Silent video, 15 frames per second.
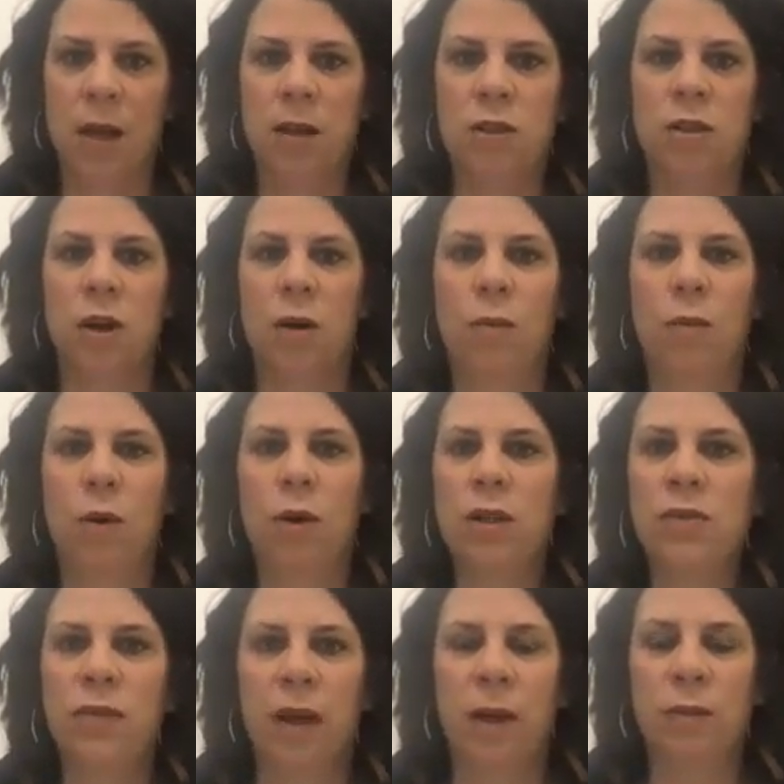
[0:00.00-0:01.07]
So more
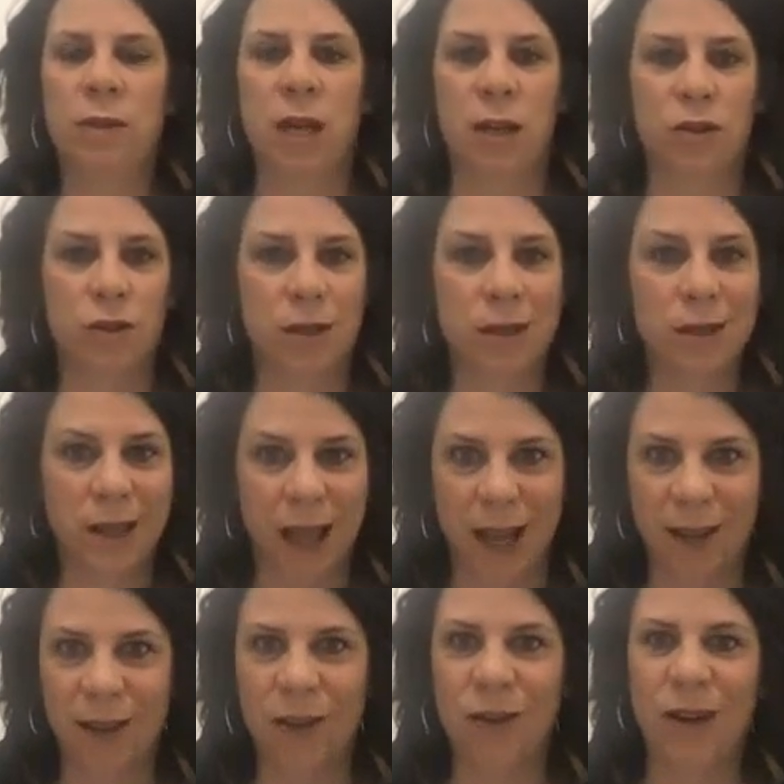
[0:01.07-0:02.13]
developed countries
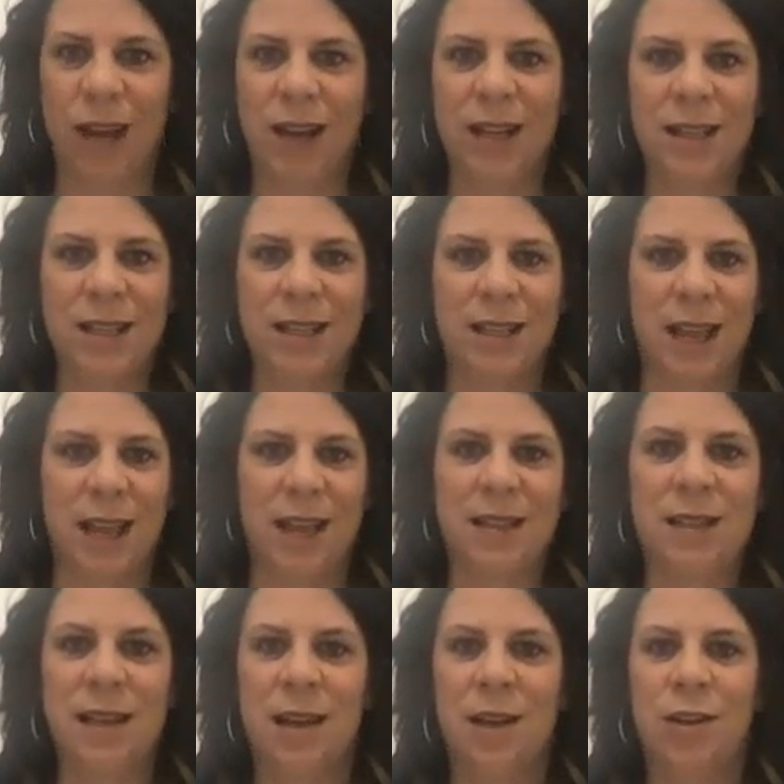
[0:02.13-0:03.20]
like the United
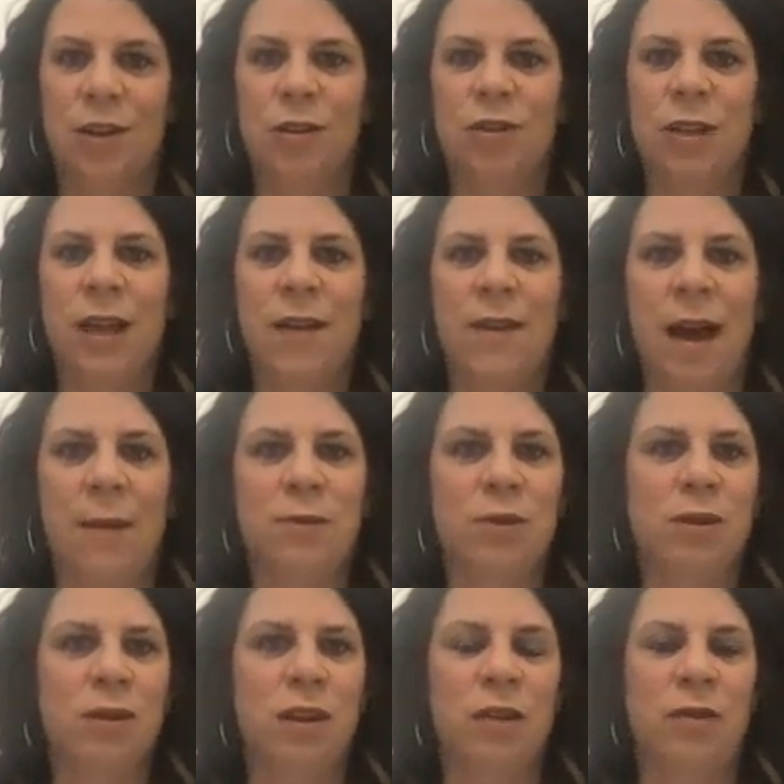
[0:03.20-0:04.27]
States usually have
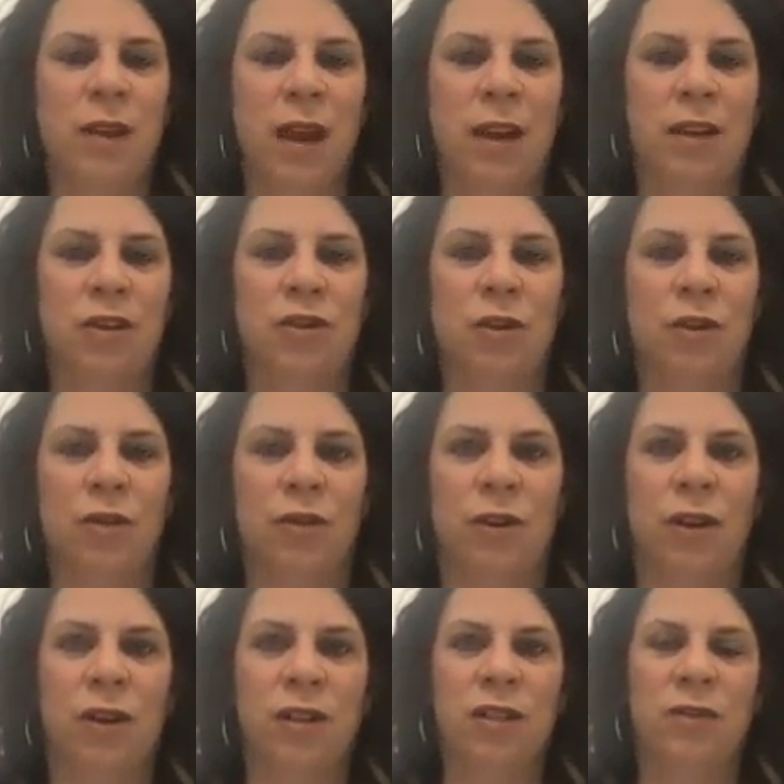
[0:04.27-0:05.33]
absolute advantage
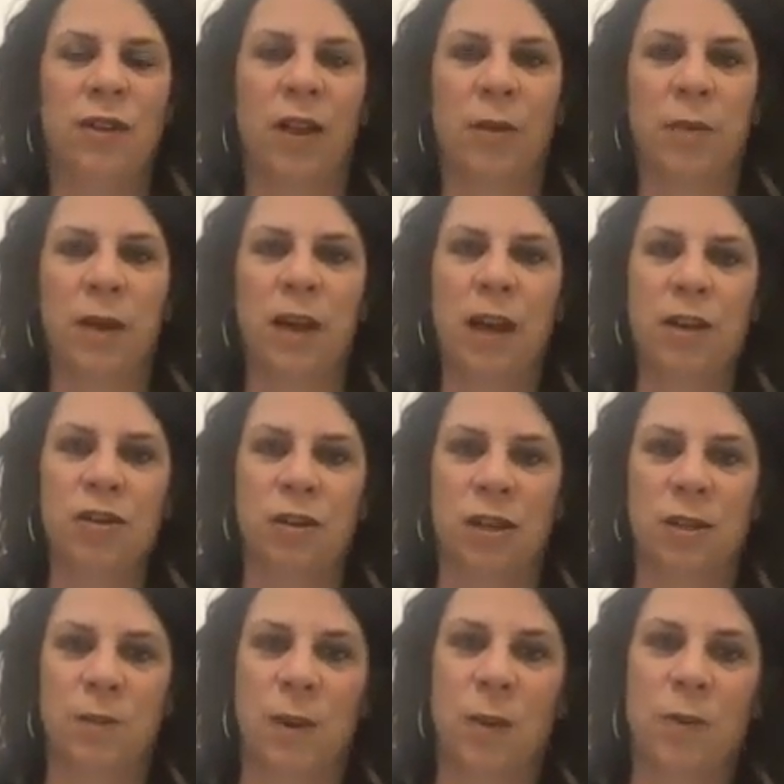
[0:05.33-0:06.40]
over developing
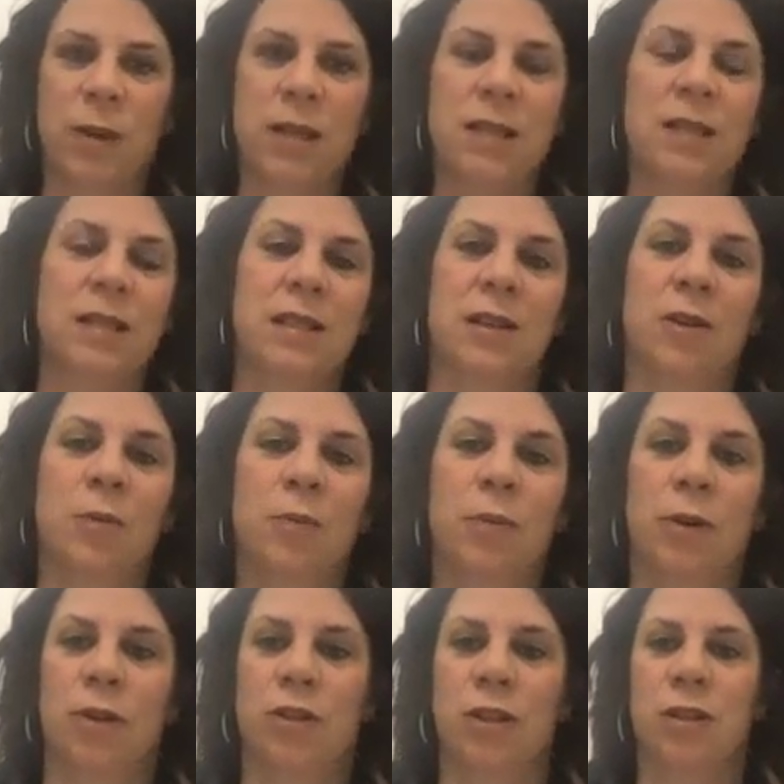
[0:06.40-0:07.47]
countries, but we still
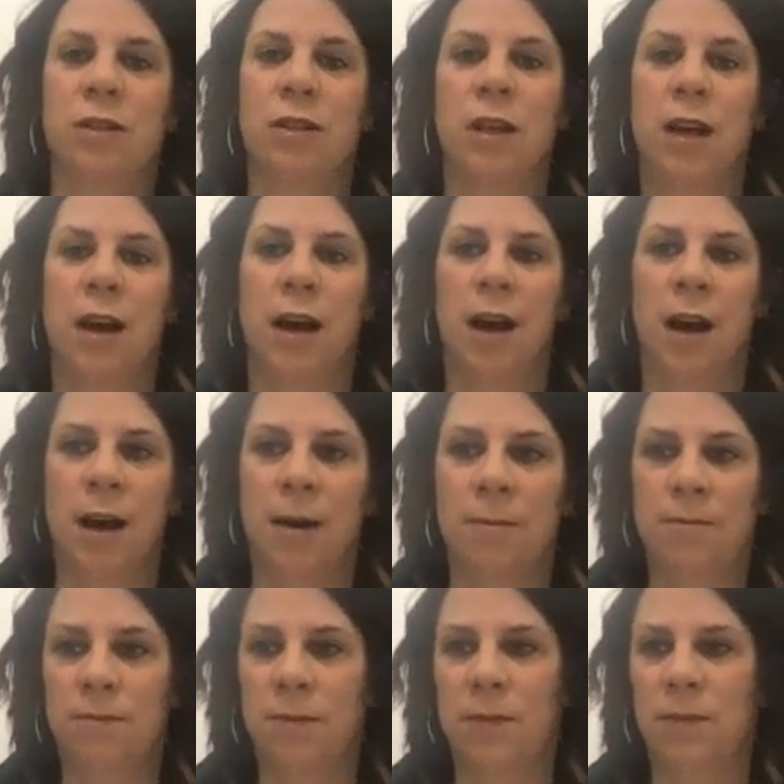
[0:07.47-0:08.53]
purchase
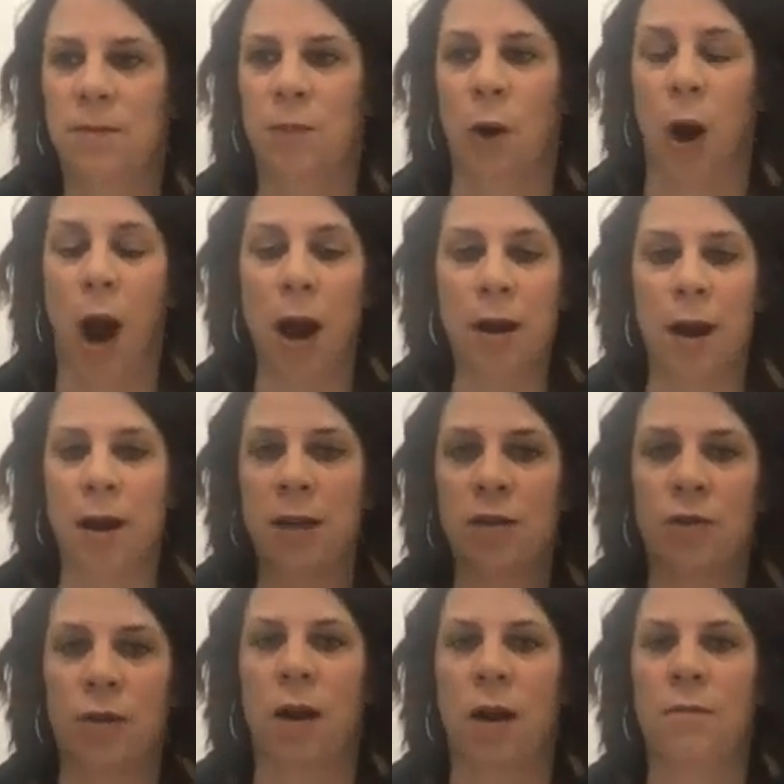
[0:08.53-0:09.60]
product
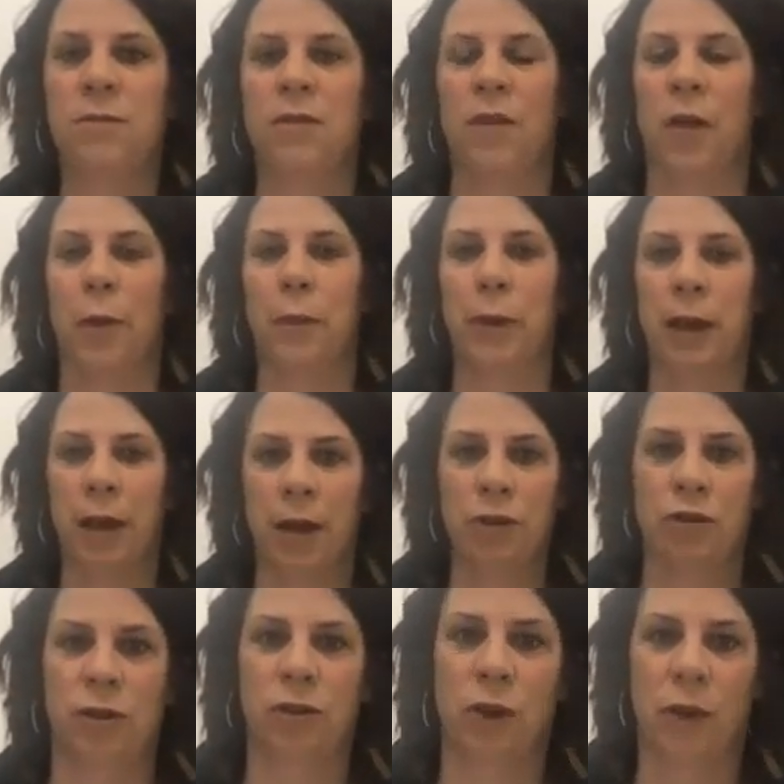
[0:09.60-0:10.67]
from developing
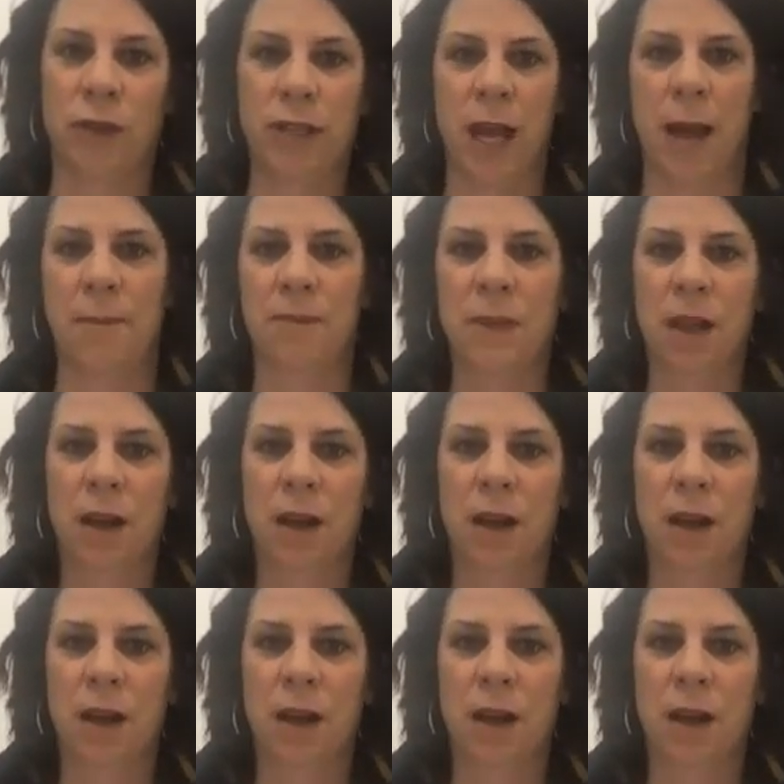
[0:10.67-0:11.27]
countries all the time.